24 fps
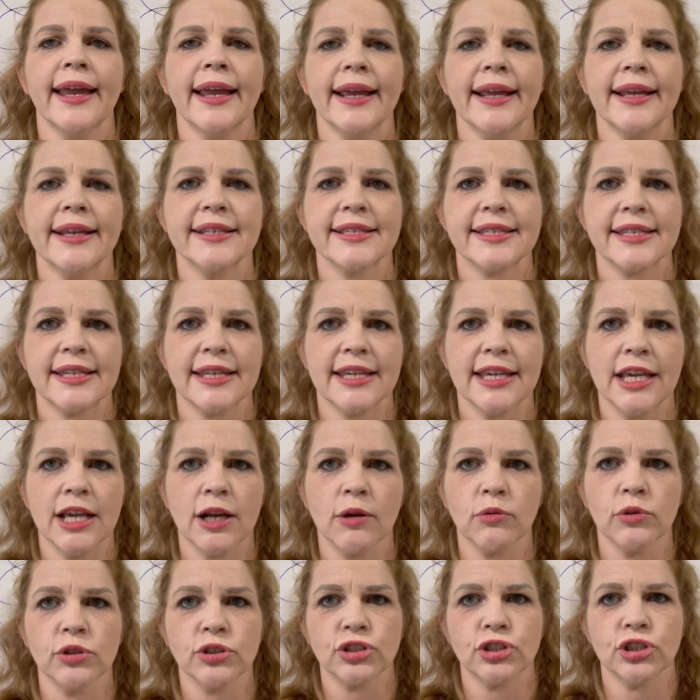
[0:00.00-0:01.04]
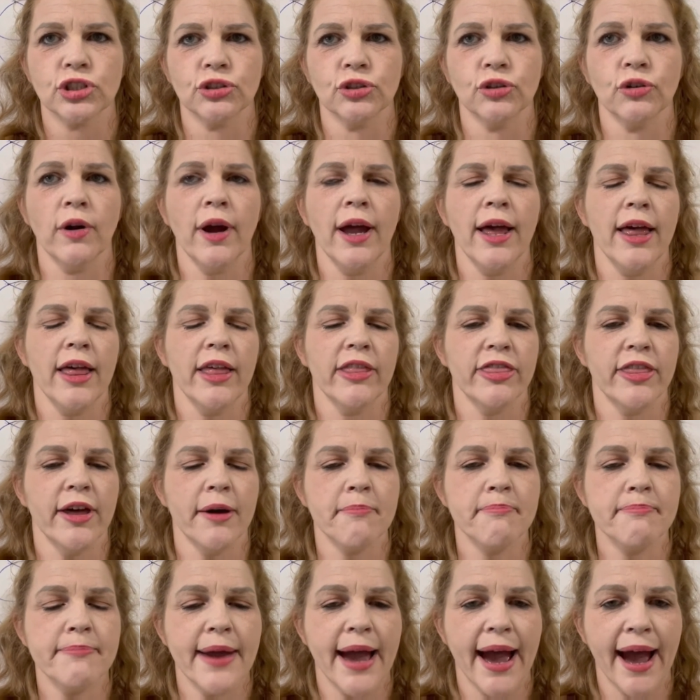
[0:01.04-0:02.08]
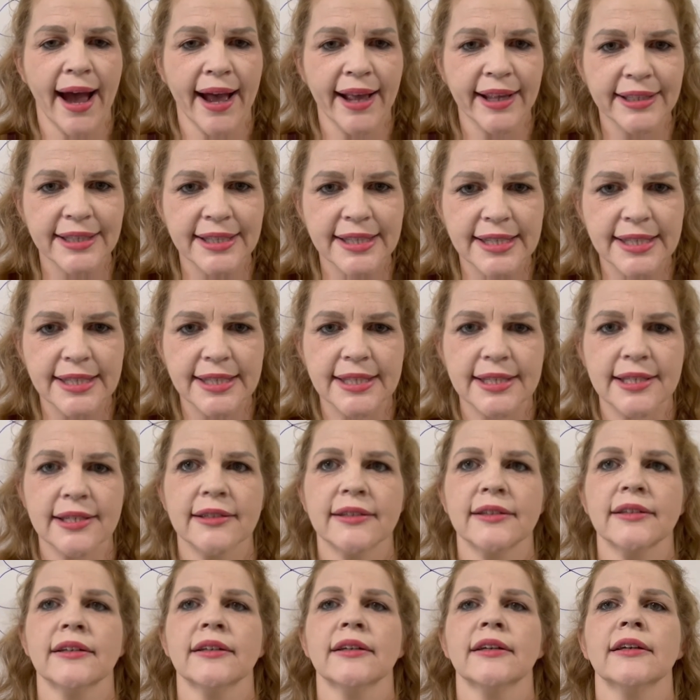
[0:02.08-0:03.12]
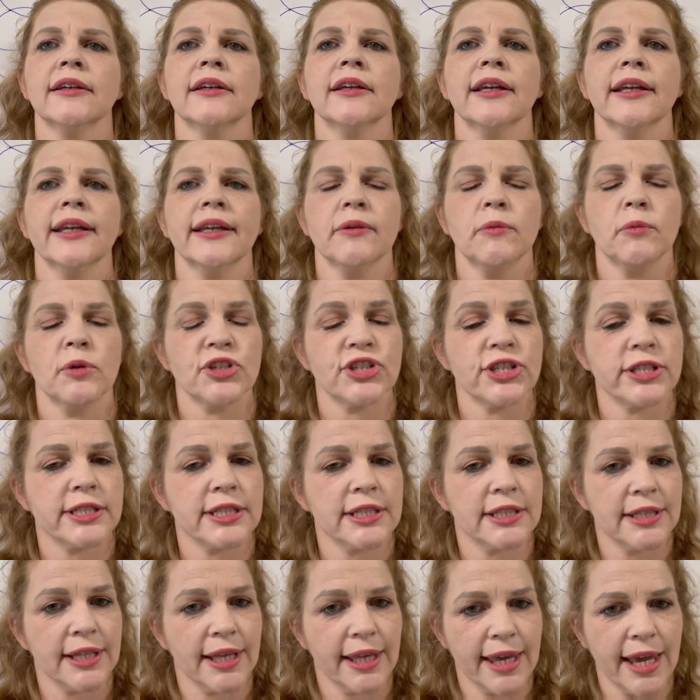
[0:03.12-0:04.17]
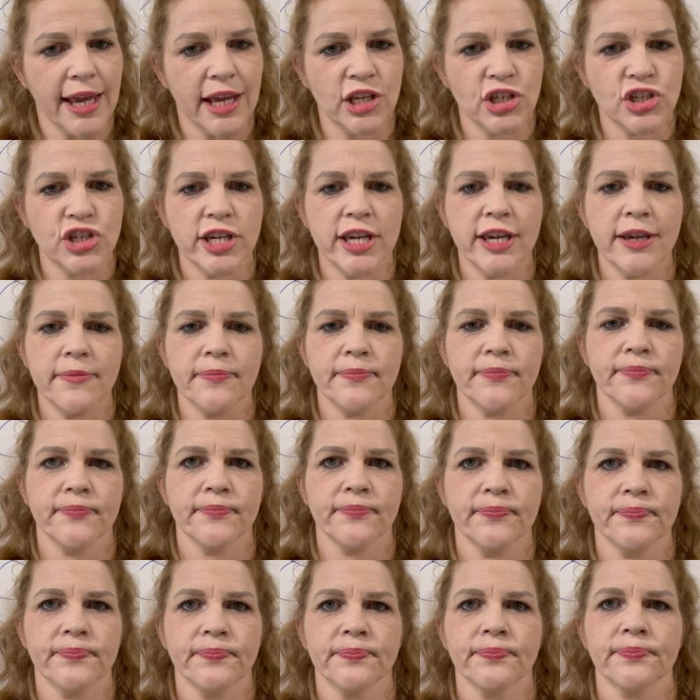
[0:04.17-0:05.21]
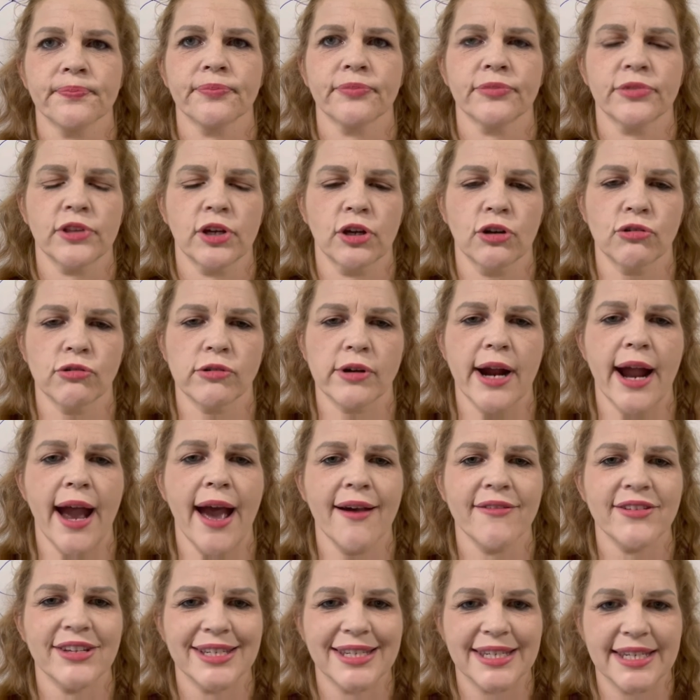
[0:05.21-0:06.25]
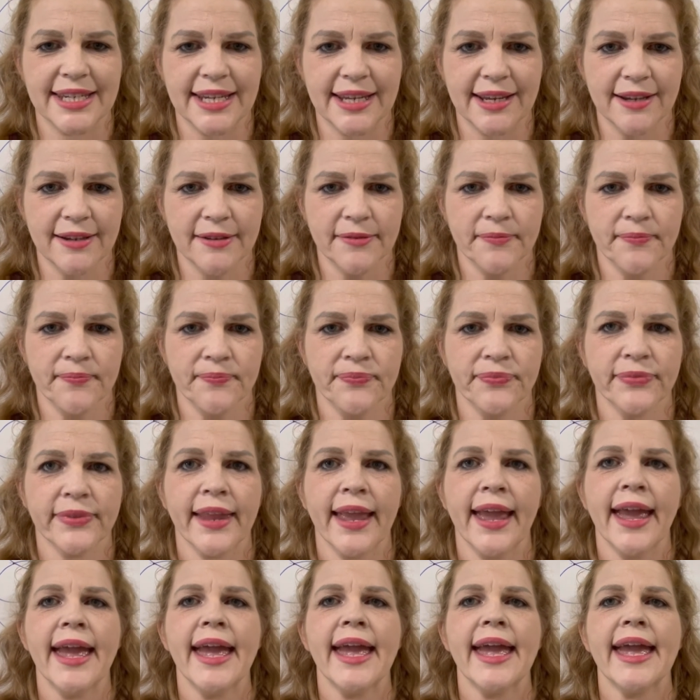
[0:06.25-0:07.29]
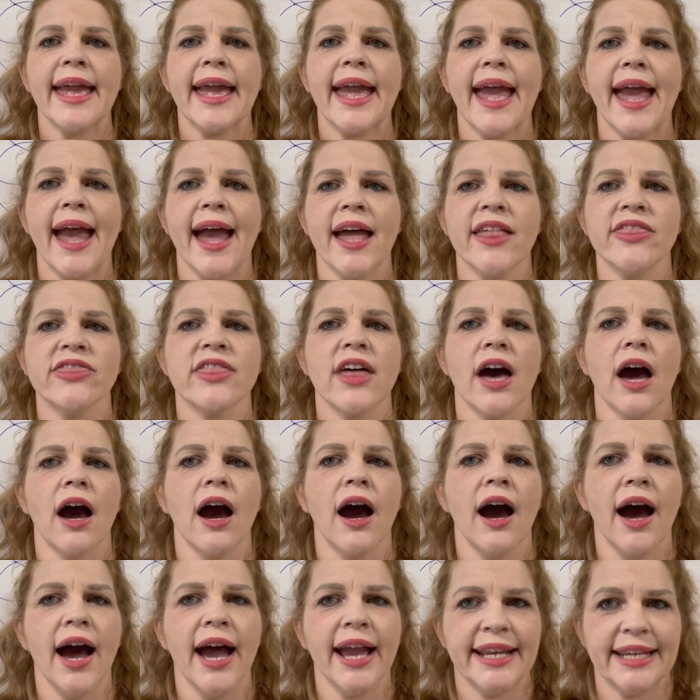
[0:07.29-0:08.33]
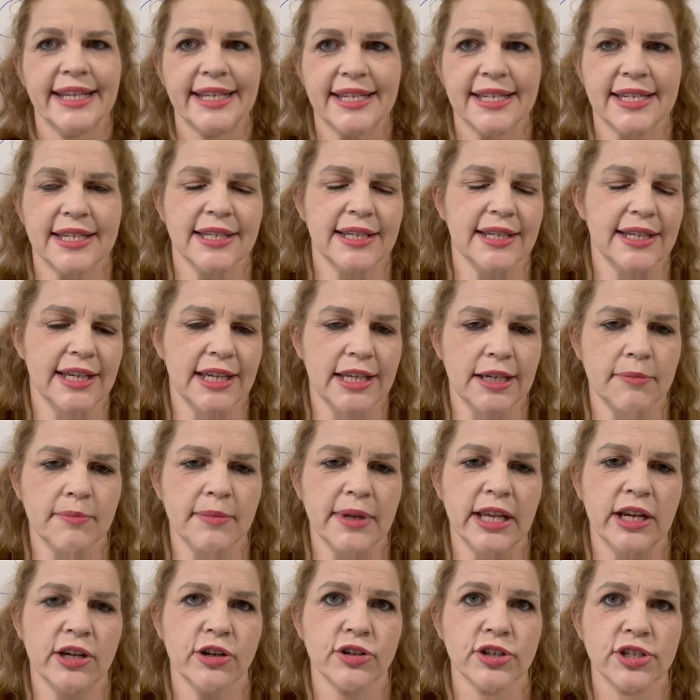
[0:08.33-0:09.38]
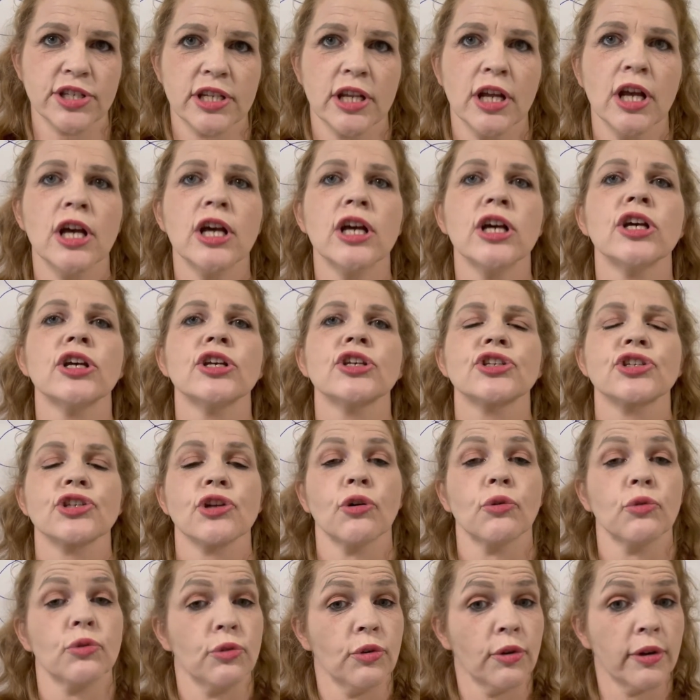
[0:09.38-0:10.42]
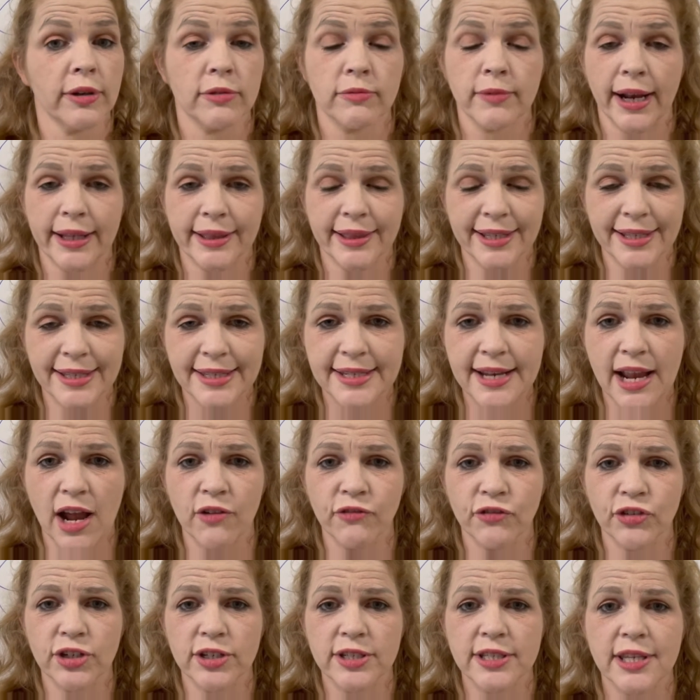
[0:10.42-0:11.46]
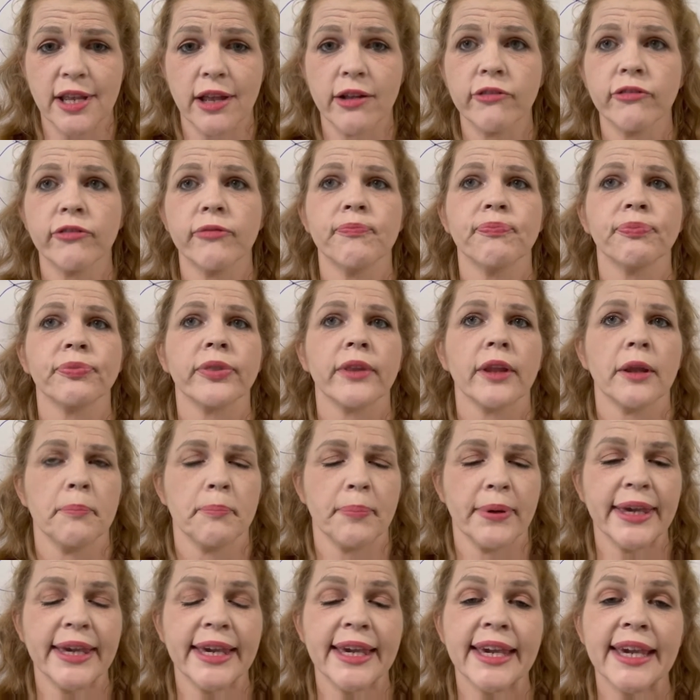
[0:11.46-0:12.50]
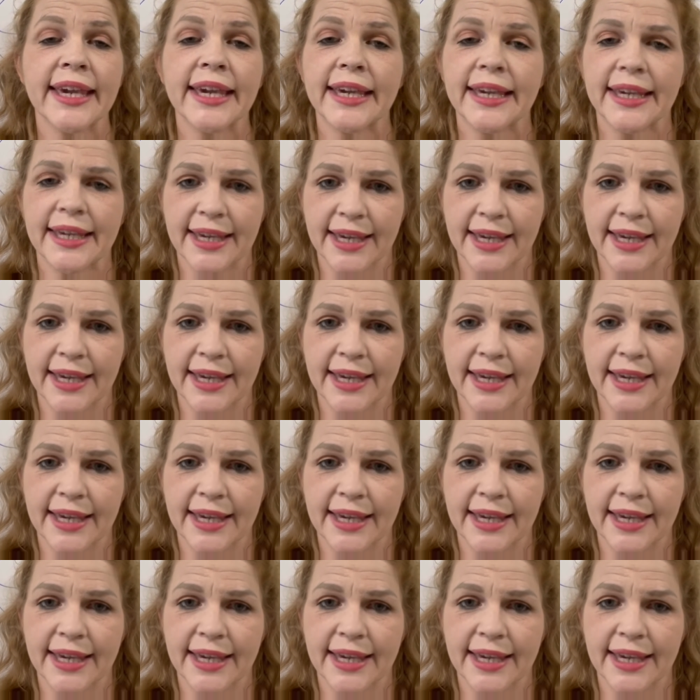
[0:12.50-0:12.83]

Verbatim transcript: is equal to the mass, which is in the kg, the gravity, and the height in meters. So you can write this down for yourself. PE